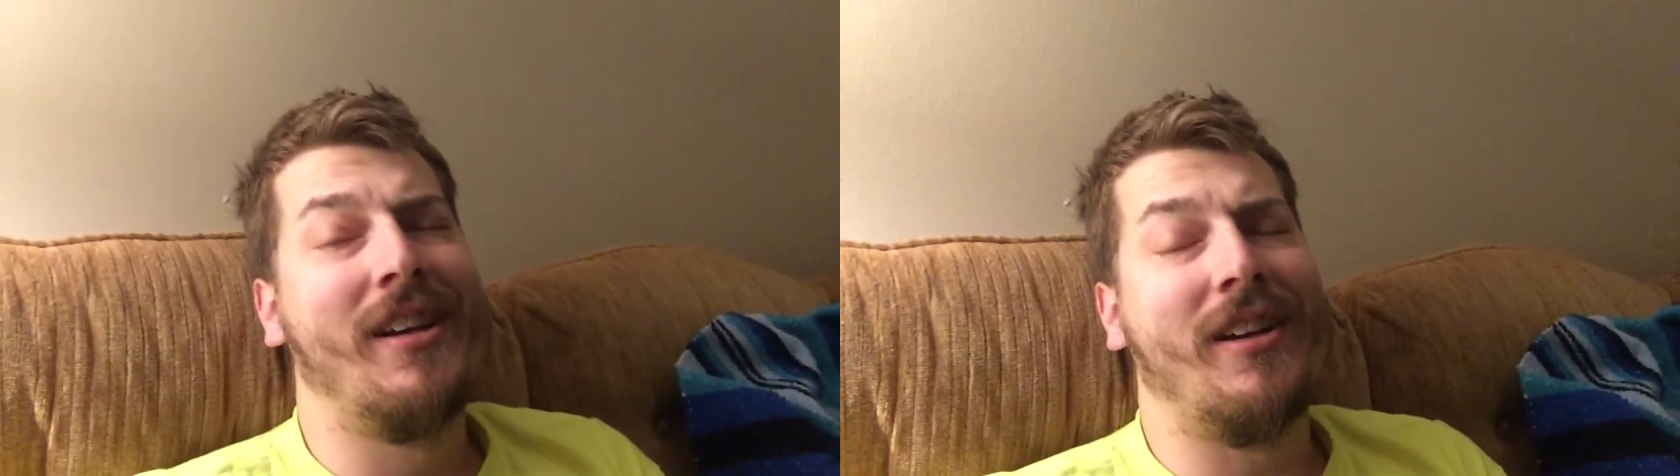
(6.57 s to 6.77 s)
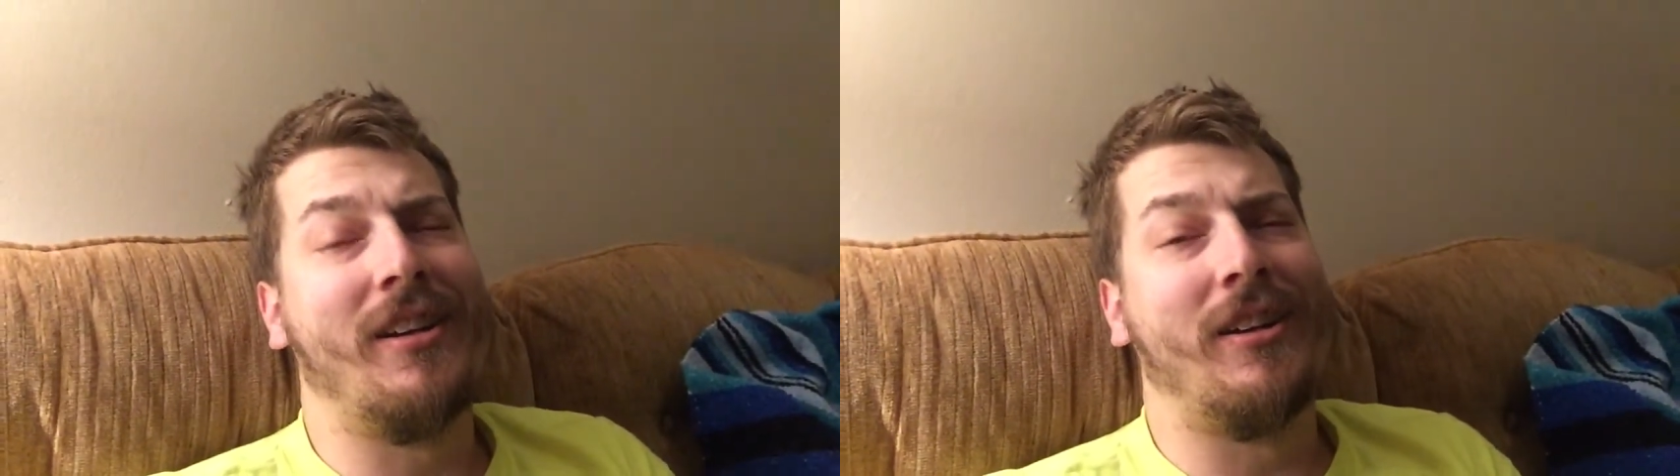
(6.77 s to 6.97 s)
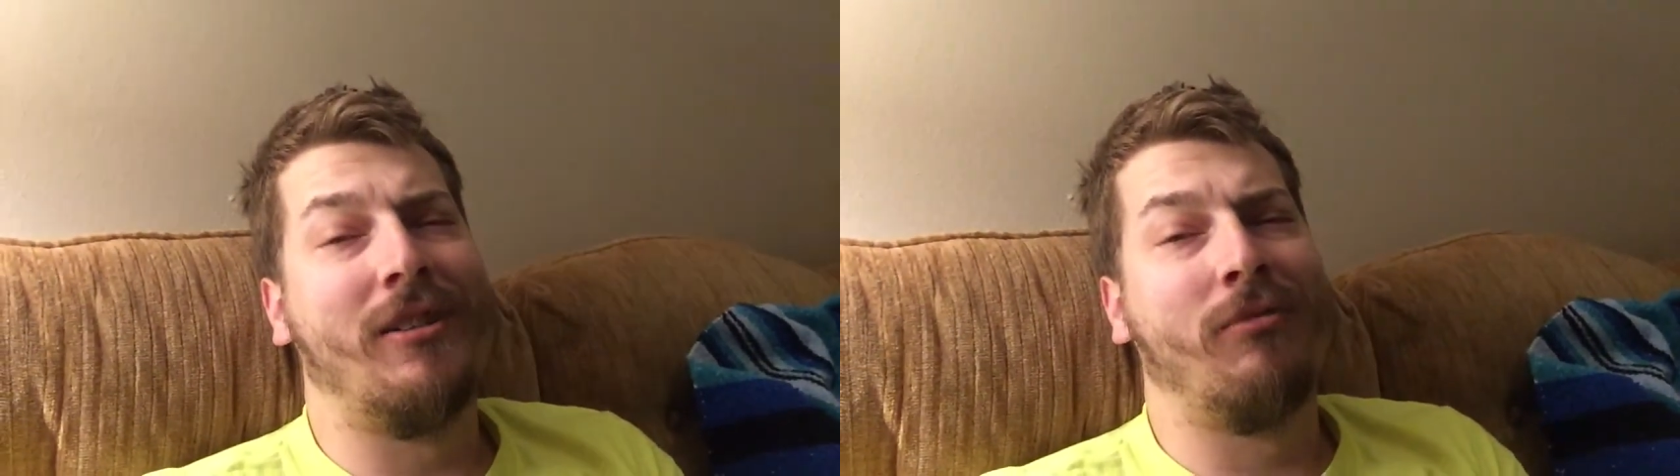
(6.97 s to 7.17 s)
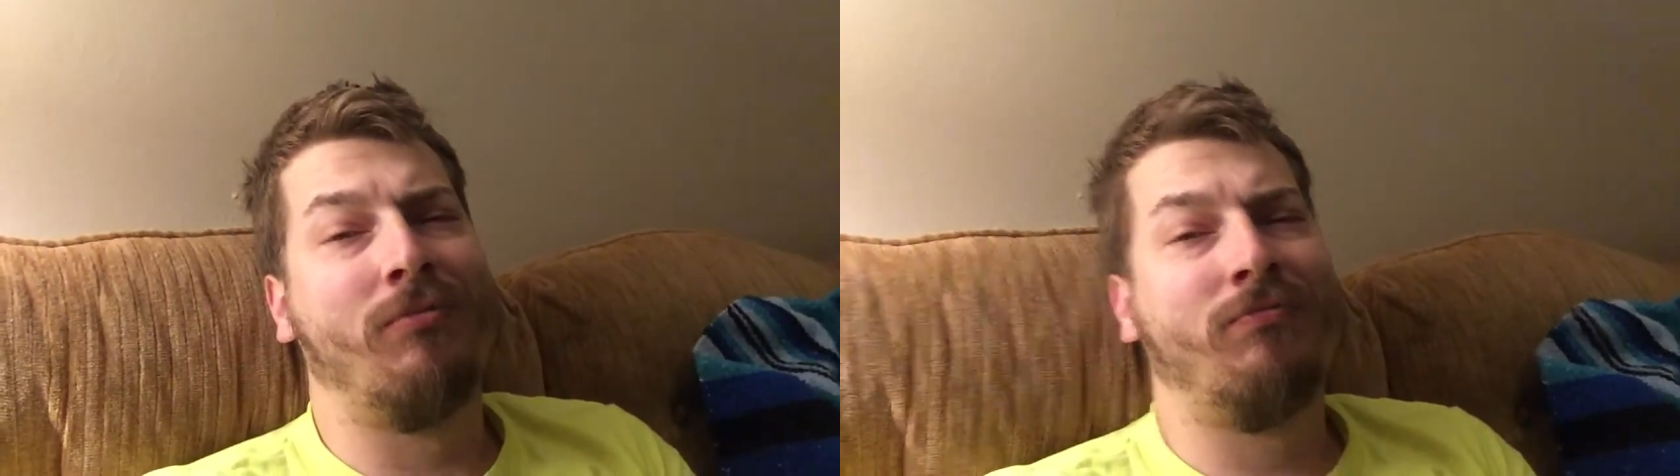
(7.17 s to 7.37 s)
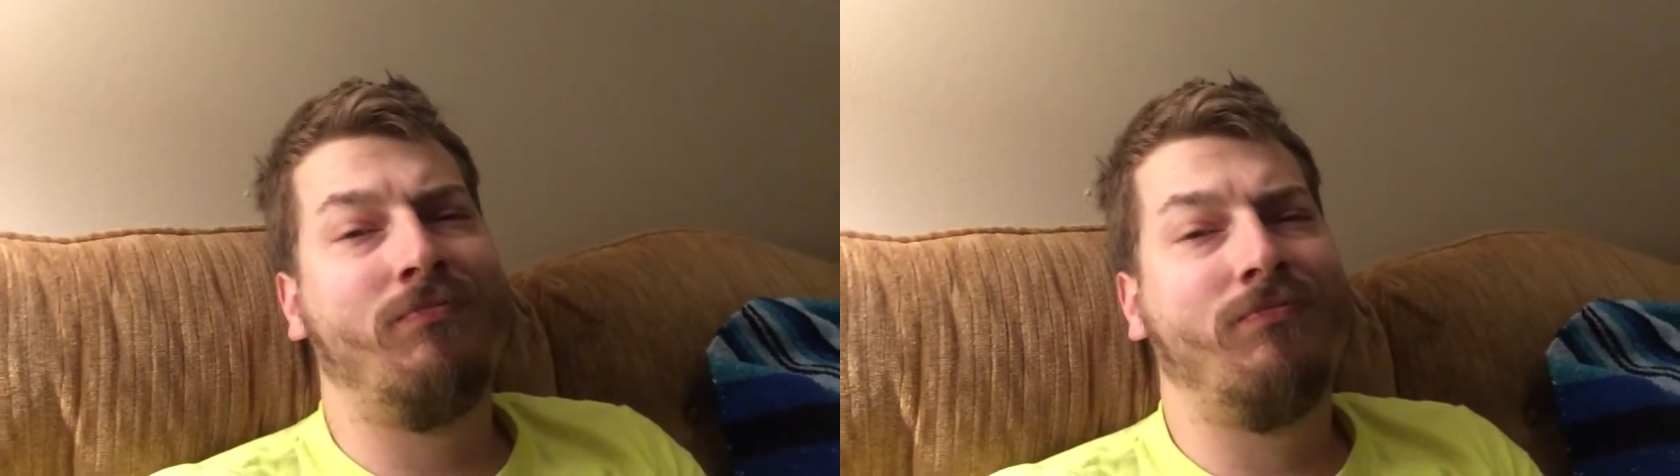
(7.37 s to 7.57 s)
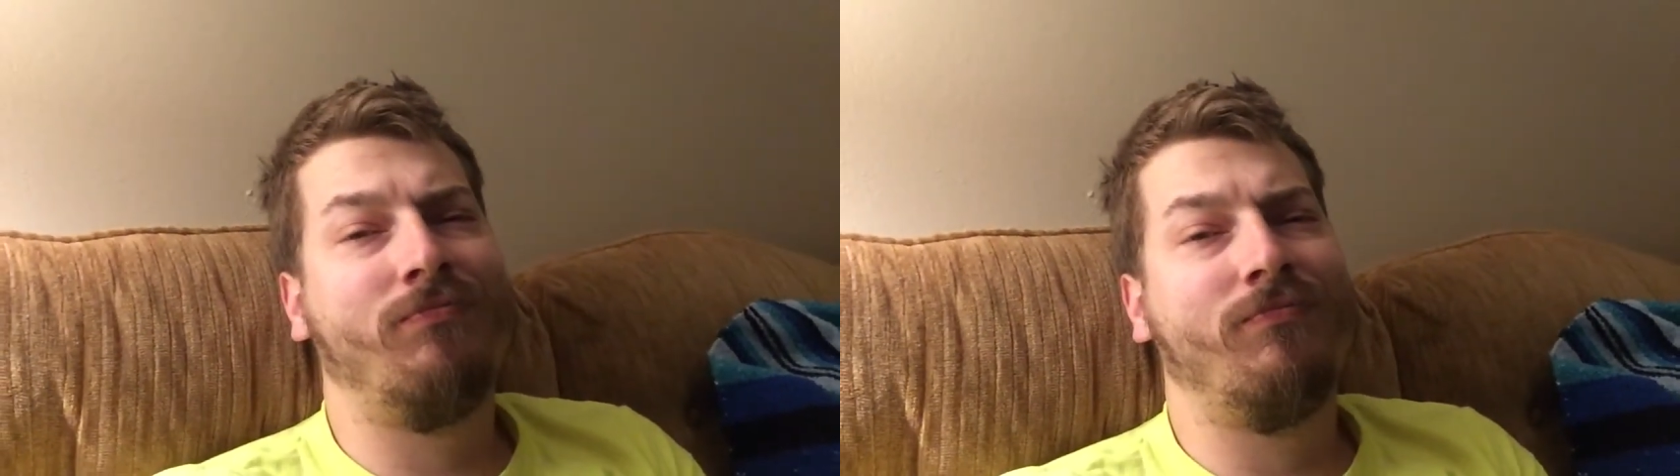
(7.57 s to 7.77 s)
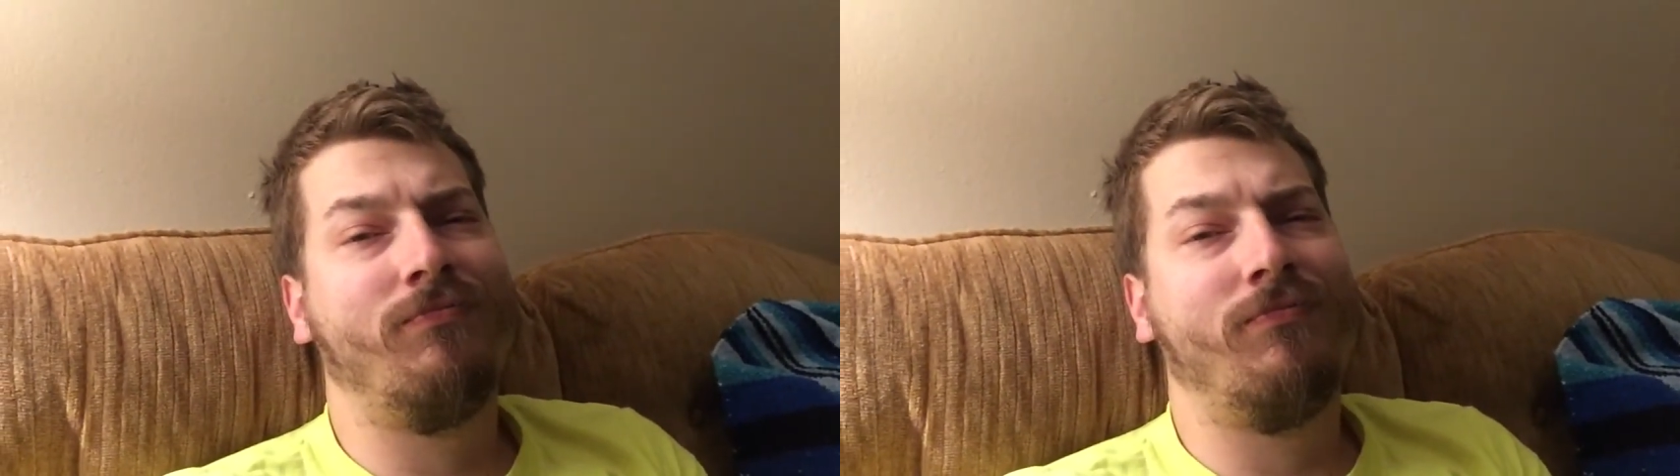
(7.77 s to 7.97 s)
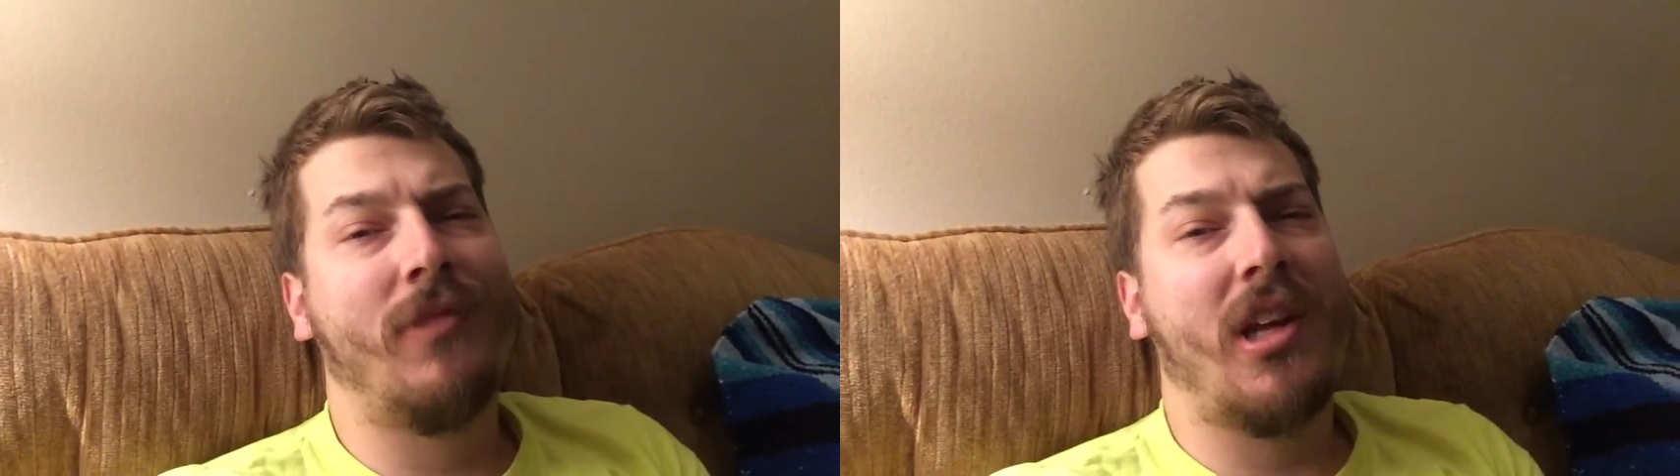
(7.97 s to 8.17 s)
Um,
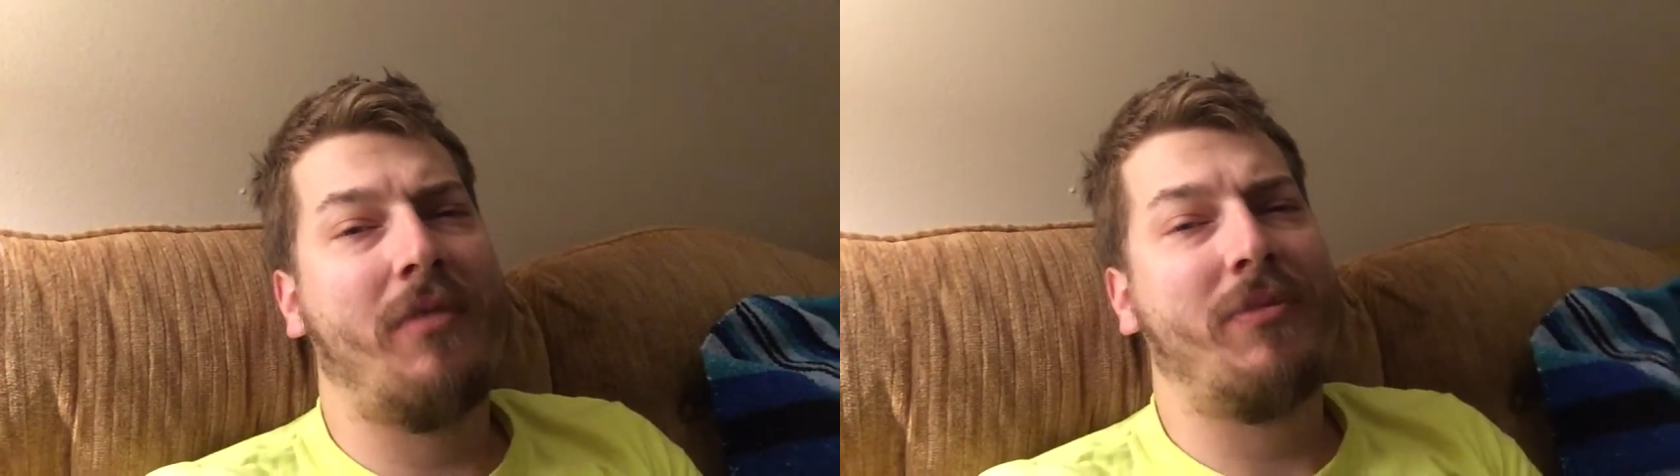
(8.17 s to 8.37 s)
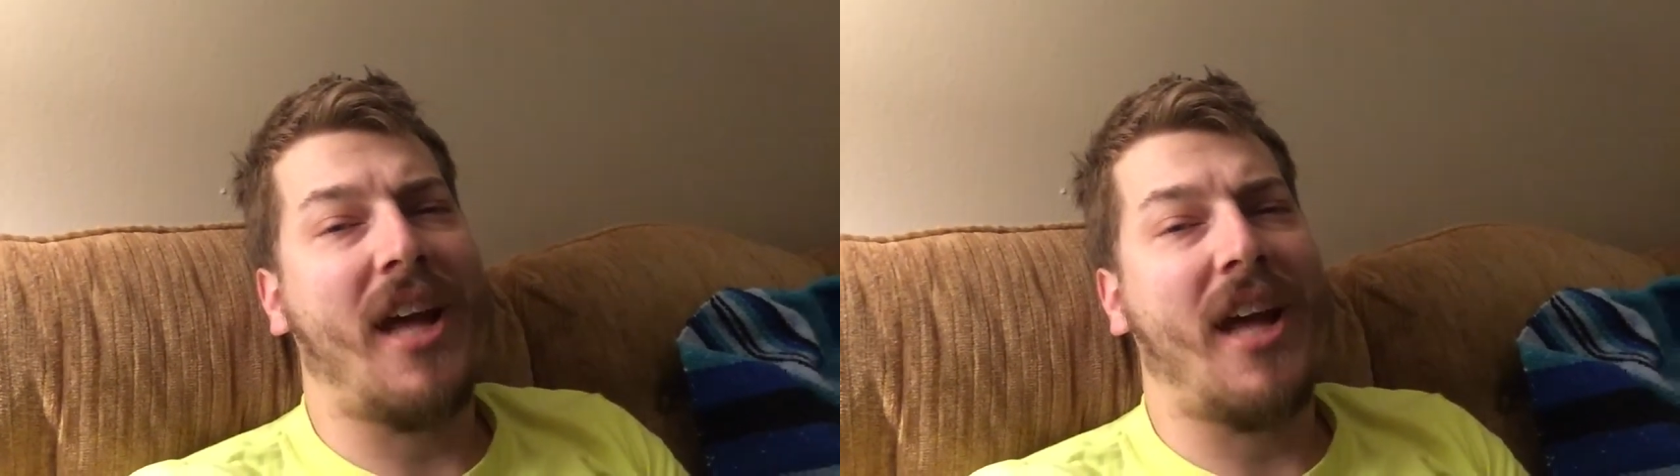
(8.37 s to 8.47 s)
I'm